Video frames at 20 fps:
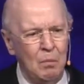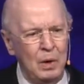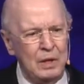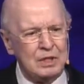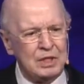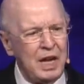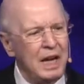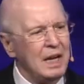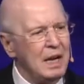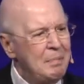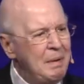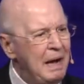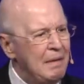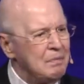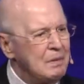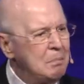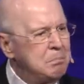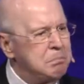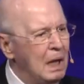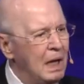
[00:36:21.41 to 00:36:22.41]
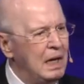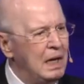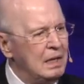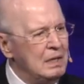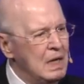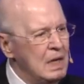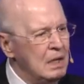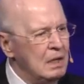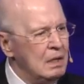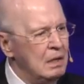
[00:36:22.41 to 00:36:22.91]
We sang about the
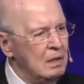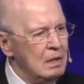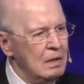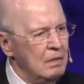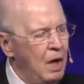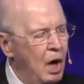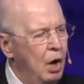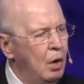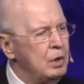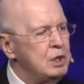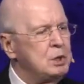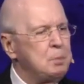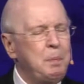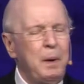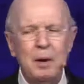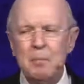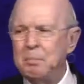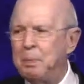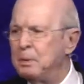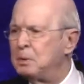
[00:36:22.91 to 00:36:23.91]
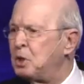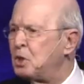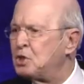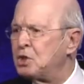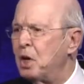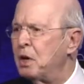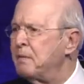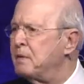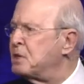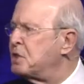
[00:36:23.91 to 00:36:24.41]
blood. The Holy Spirit put the
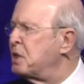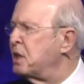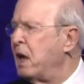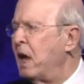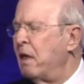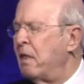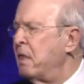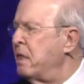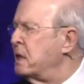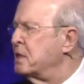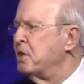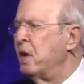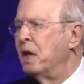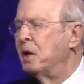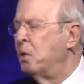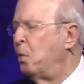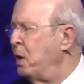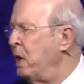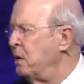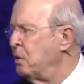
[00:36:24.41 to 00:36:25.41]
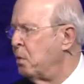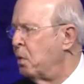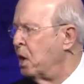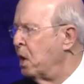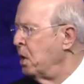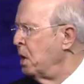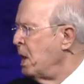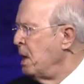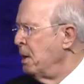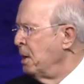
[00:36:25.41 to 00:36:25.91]
service together. There's not a way in the
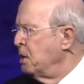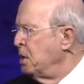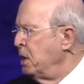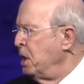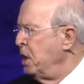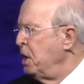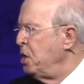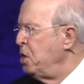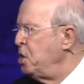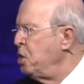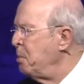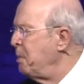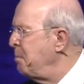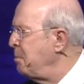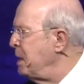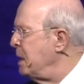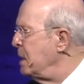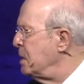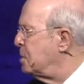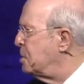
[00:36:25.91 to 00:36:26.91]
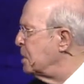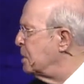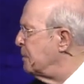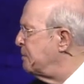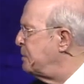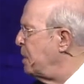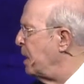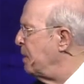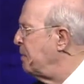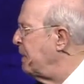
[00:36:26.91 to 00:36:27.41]
world any human being could
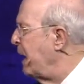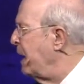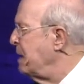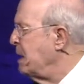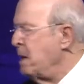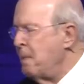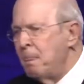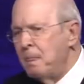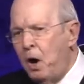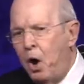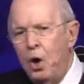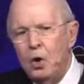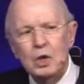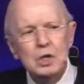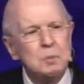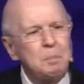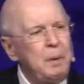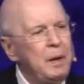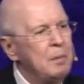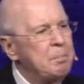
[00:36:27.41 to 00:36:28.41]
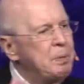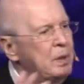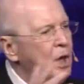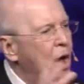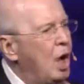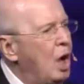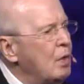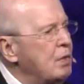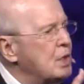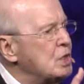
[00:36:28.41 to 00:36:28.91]
have done that. The Holy Spirit put
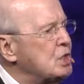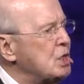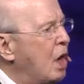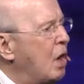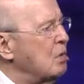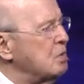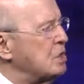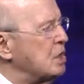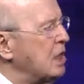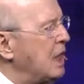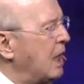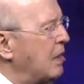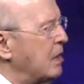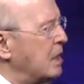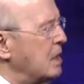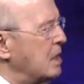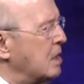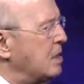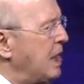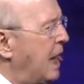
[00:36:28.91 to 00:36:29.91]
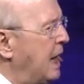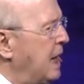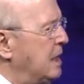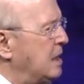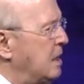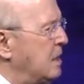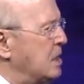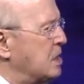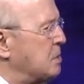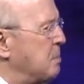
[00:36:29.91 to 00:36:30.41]
all the songs together to tie
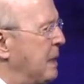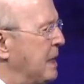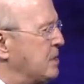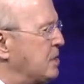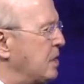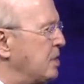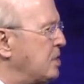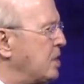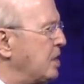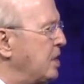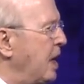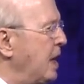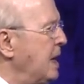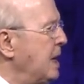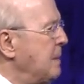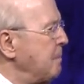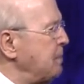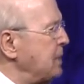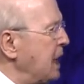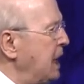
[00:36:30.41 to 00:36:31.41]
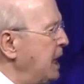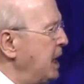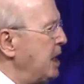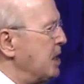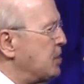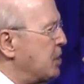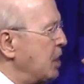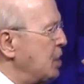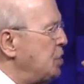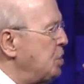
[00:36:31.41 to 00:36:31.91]
into this message today. It
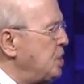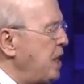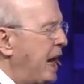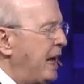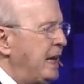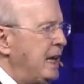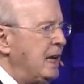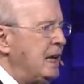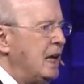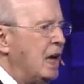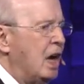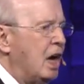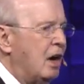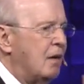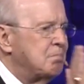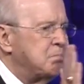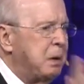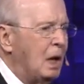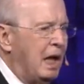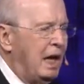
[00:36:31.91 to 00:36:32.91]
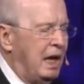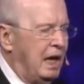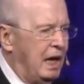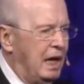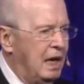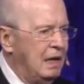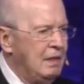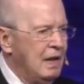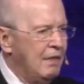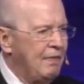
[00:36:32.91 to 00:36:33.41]
is the shedding of
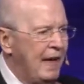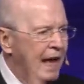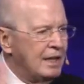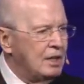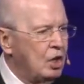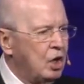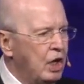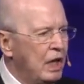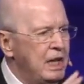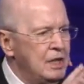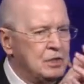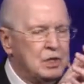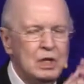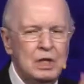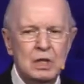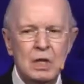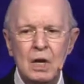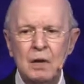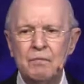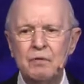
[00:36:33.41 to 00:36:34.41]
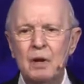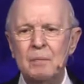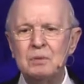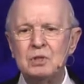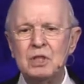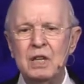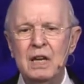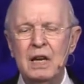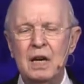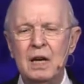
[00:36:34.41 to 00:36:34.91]
blood that cleanses from
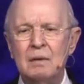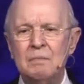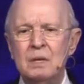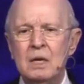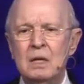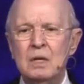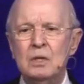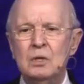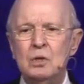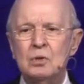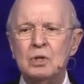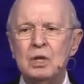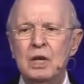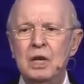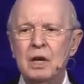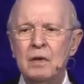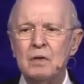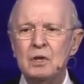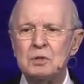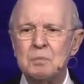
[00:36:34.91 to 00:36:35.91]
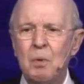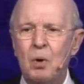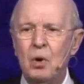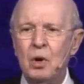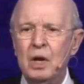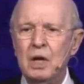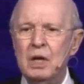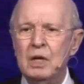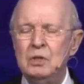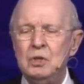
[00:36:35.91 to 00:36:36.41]
sin. You sit here this
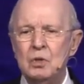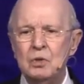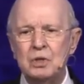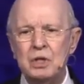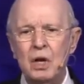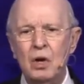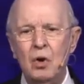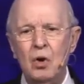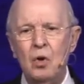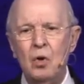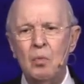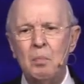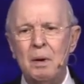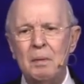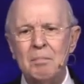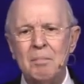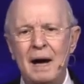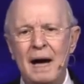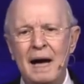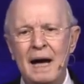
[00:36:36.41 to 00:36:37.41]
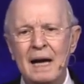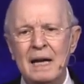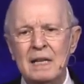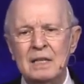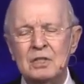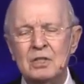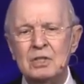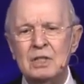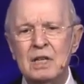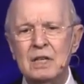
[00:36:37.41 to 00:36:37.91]
morning and you say, Oh, but my
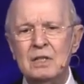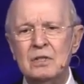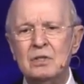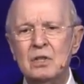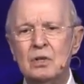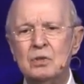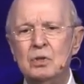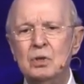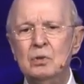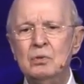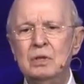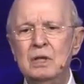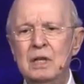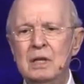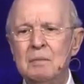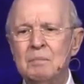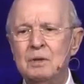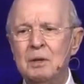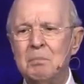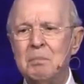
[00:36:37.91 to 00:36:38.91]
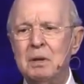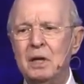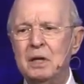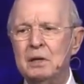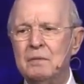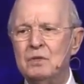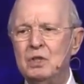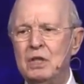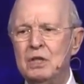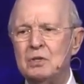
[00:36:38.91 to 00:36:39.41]
sins are too deep. The
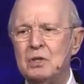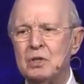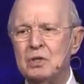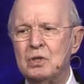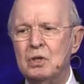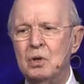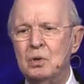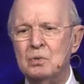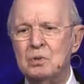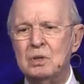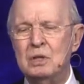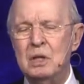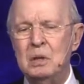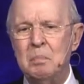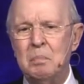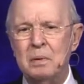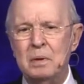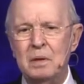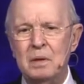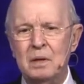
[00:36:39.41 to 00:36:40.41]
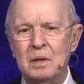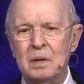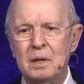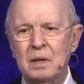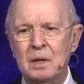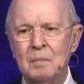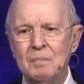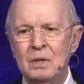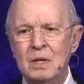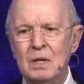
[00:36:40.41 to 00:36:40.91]
blood of Jesus goes
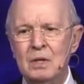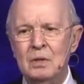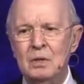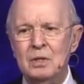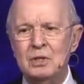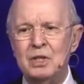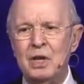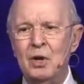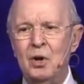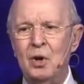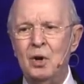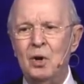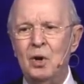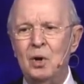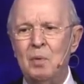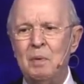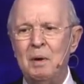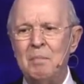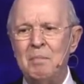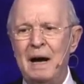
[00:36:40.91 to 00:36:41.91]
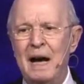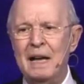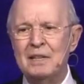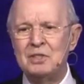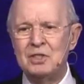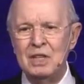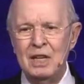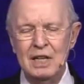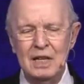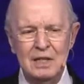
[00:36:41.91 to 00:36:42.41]
deeper. You say, Oh, but my
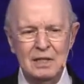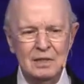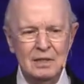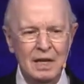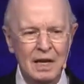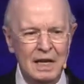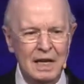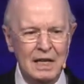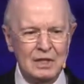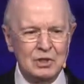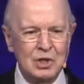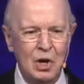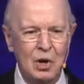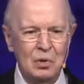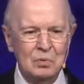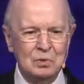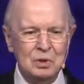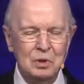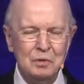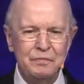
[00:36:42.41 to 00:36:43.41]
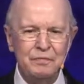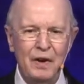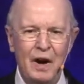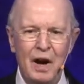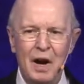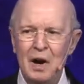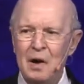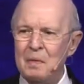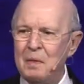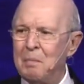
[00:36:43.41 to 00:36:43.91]
sin has gone too
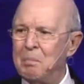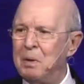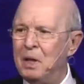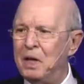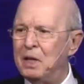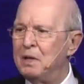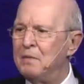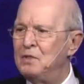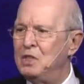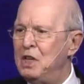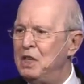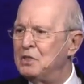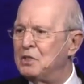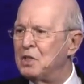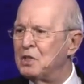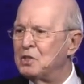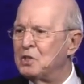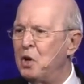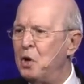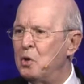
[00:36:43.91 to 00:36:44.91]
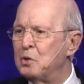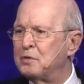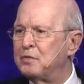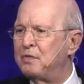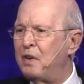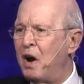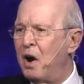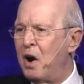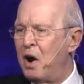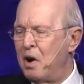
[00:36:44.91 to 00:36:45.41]
far. The blood of Jesus goes
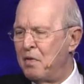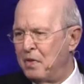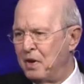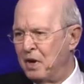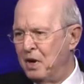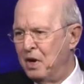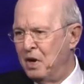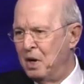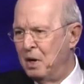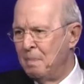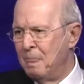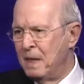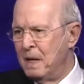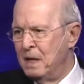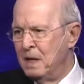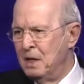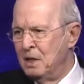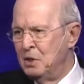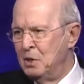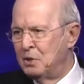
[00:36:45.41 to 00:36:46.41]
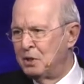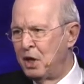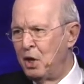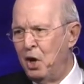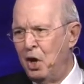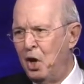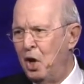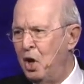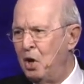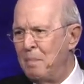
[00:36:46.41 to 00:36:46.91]
farther. You say,
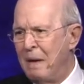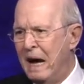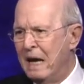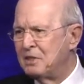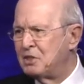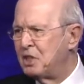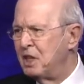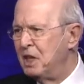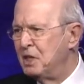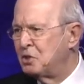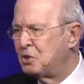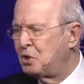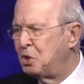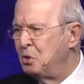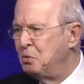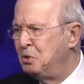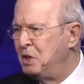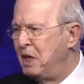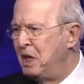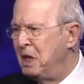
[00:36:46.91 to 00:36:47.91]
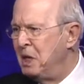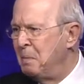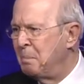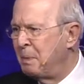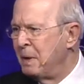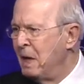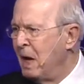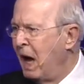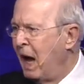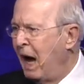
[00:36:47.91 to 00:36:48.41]
Oh, my sin's too
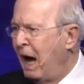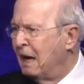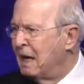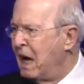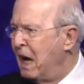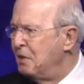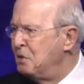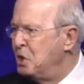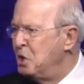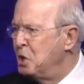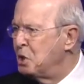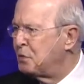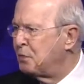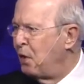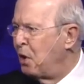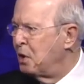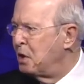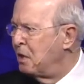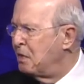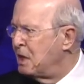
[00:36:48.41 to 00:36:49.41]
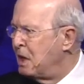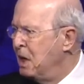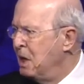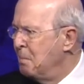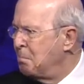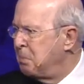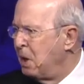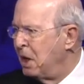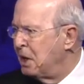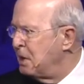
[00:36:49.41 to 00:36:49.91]
deep. I got news for you. The
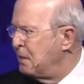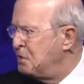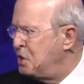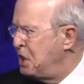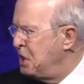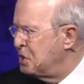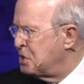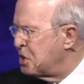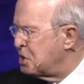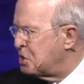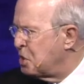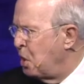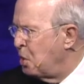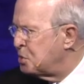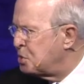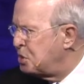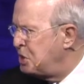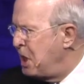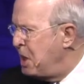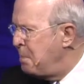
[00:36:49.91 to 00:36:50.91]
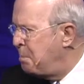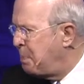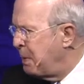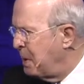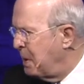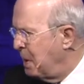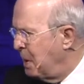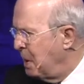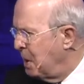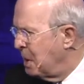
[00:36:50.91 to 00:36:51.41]
blood of Jesus goes
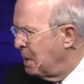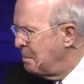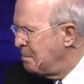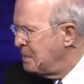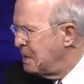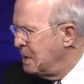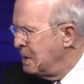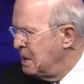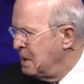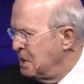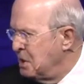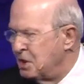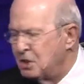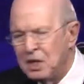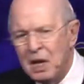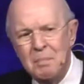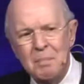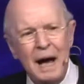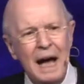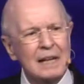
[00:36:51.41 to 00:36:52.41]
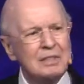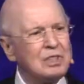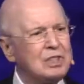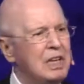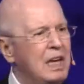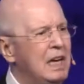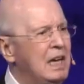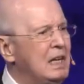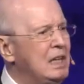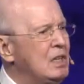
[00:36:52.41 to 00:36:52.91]
deeper. You say, My
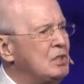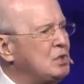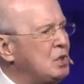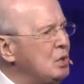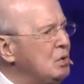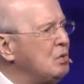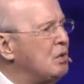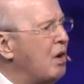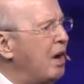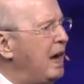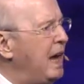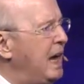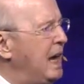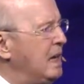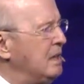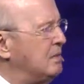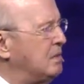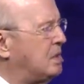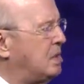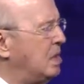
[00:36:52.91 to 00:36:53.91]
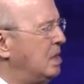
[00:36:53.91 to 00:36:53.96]
sin is too great.